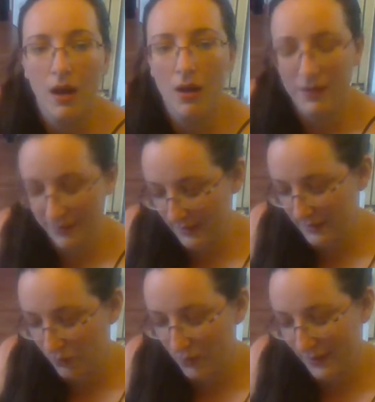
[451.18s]
I think
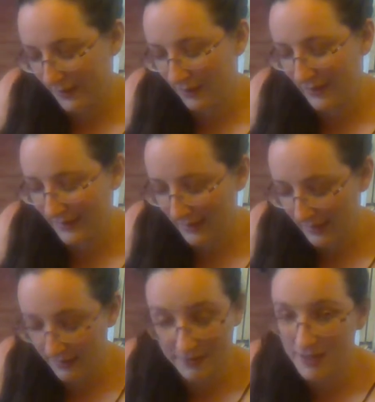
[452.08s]
it's quite
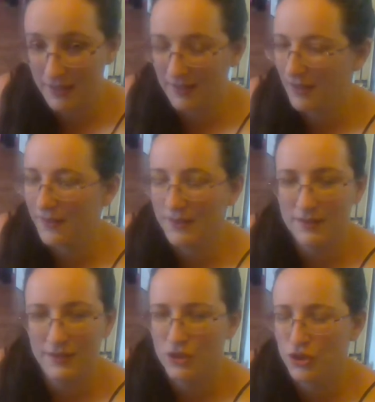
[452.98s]
unlikely, and I think it's
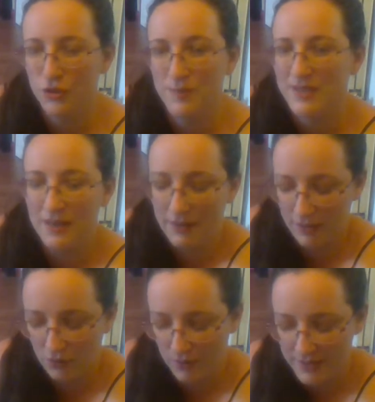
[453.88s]
like a 2%
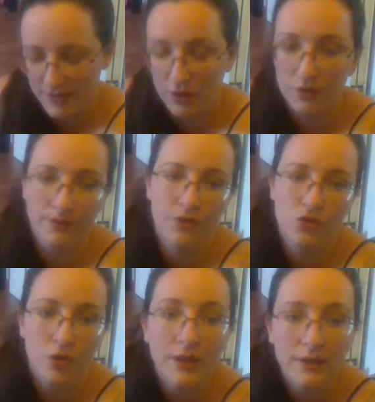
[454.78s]
increase over the
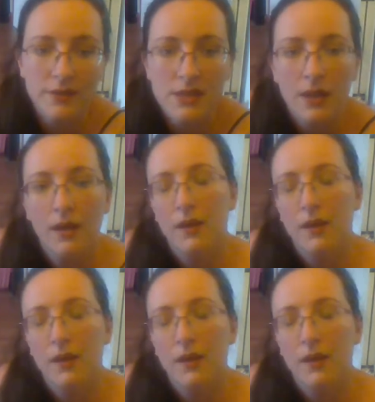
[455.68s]
Trident.